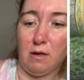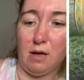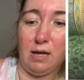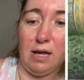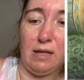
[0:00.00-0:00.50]

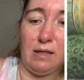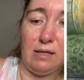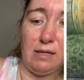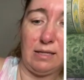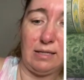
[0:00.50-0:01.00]
Again,
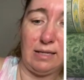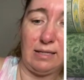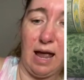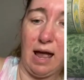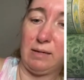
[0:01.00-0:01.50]
this
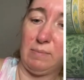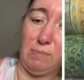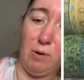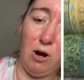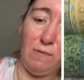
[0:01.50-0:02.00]
doesn't have to be
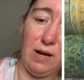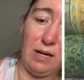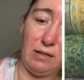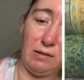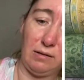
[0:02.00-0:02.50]

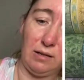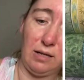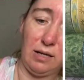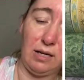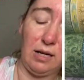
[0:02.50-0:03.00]
perfect
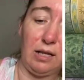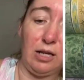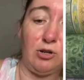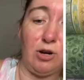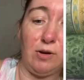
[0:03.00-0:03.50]

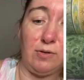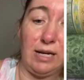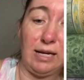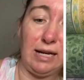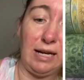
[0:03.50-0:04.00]
unless you're
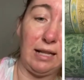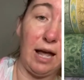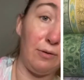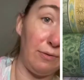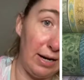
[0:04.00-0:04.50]
OCD
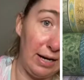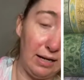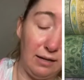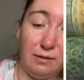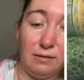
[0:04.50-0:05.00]
like
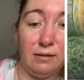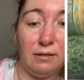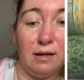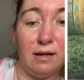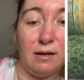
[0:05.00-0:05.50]
Renie
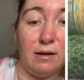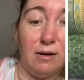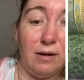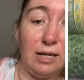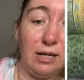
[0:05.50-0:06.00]

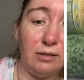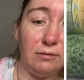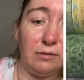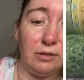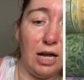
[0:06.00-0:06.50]
on here.
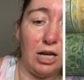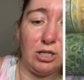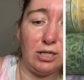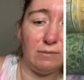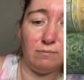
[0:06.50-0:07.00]
And
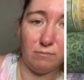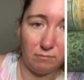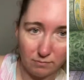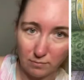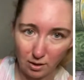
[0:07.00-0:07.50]
she's
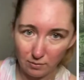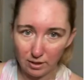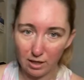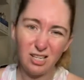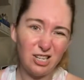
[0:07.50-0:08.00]

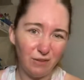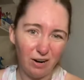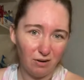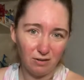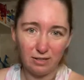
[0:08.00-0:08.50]
OCD, and she's very
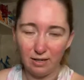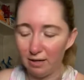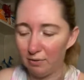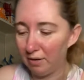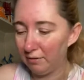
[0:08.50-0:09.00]
artsy
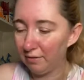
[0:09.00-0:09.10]
anyway.